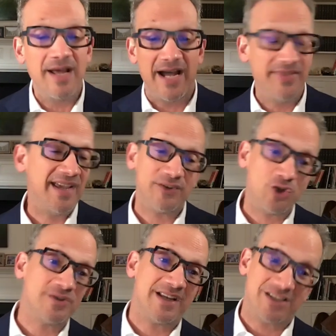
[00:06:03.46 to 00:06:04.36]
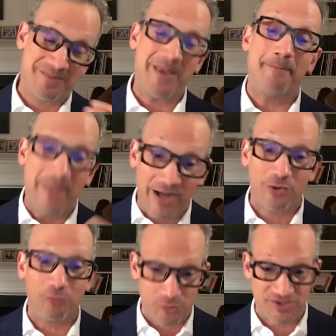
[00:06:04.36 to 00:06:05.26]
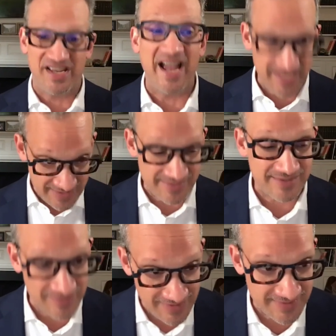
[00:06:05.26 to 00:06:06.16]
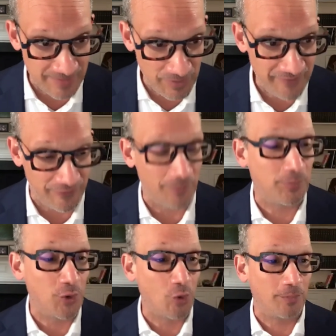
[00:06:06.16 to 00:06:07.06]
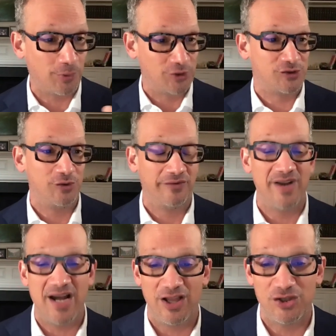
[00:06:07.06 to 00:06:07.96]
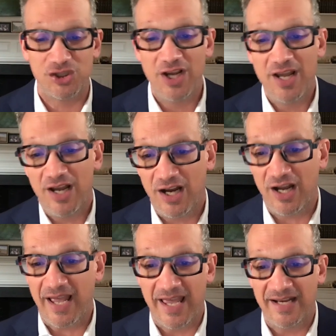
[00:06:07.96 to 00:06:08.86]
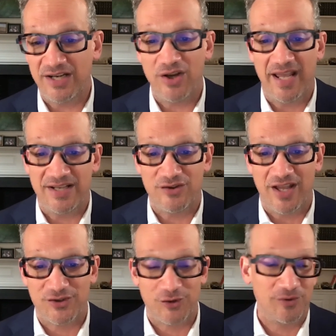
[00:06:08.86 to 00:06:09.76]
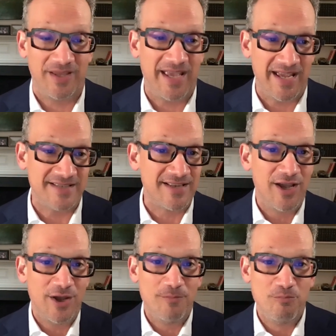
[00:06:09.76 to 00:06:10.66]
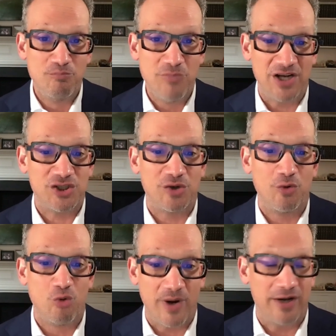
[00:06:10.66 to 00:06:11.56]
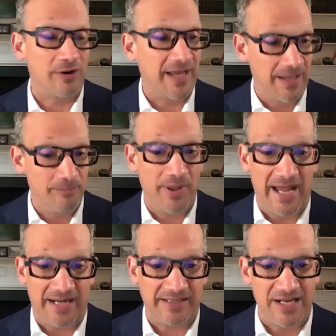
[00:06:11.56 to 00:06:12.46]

I think it turns out to be better for science in some way, for the pure pursuit of knowledge. And it certainly has much greater impact.